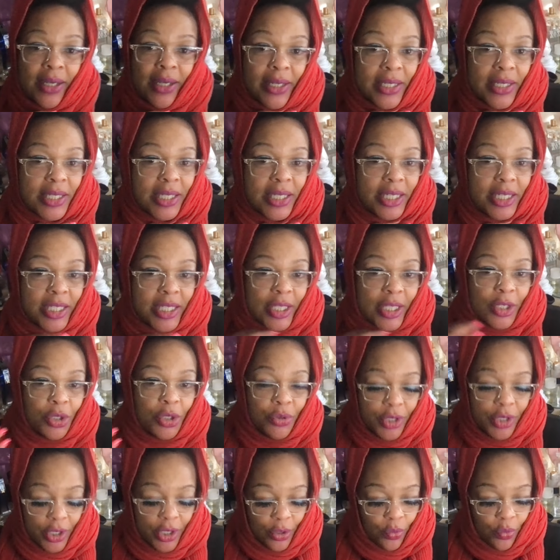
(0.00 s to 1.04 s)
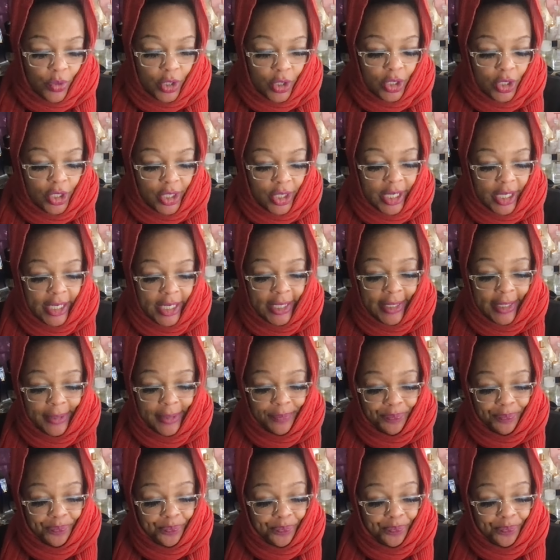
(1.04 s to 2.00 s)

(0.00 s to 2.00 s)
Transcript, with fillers: since the new year rung in.